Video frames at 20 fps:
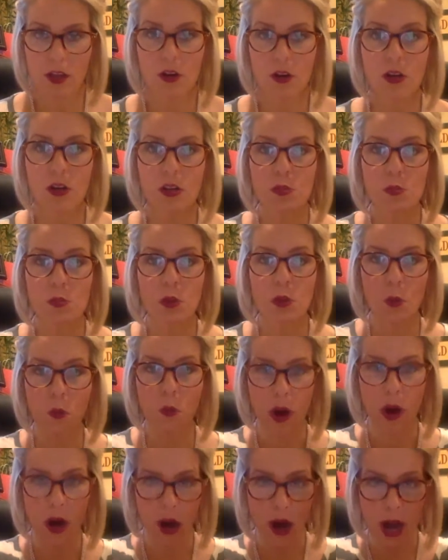Girls, we
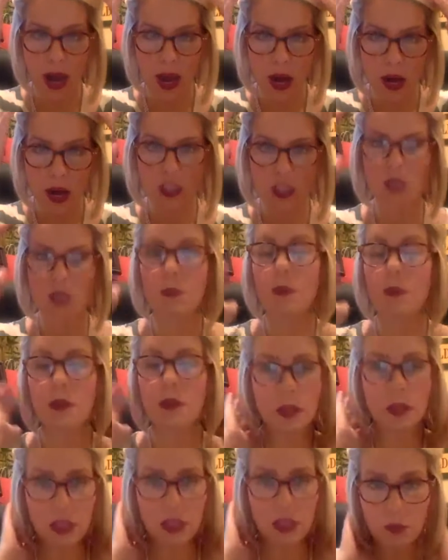wear our hair just maybe
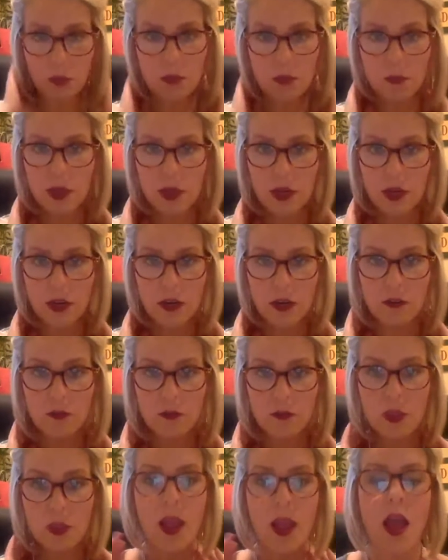a little bit bigger,
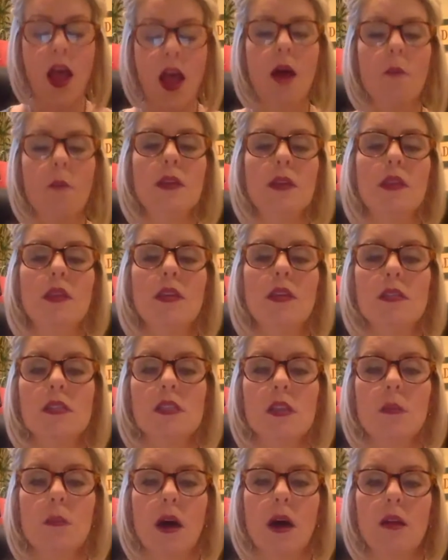but this is the
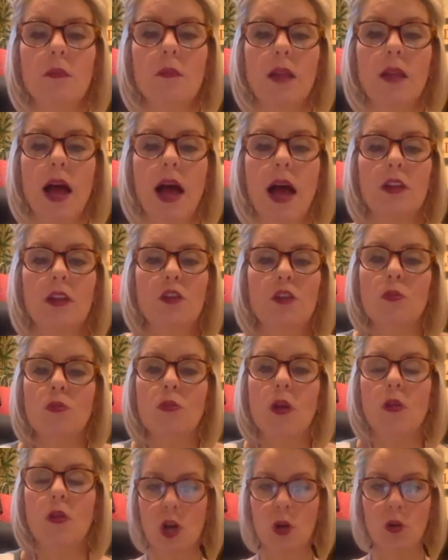bottom line. You throw
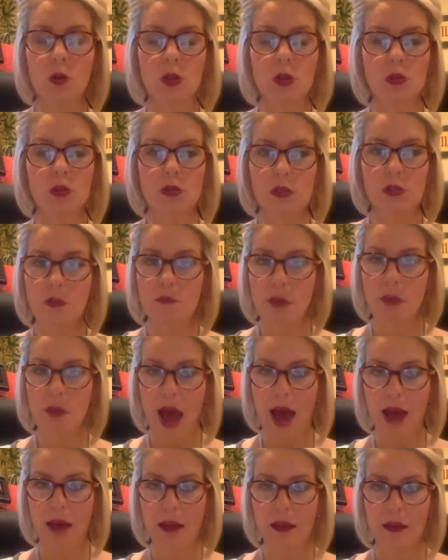those shoulders
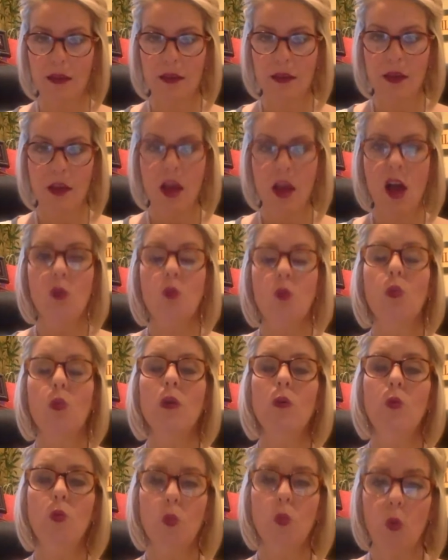back.
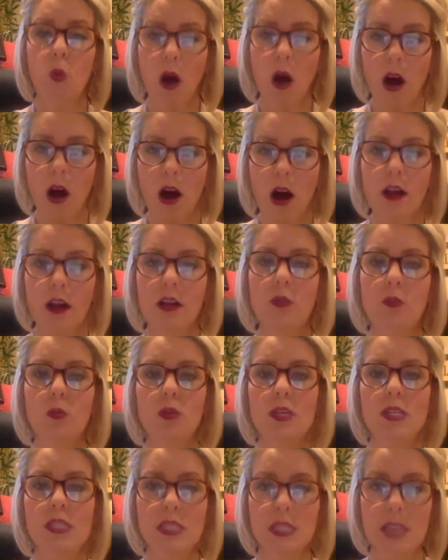We walk
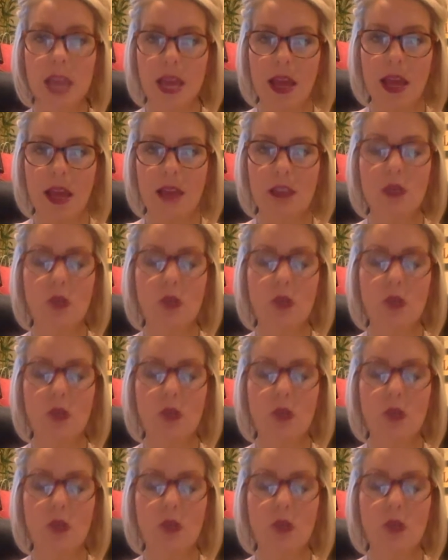with stance.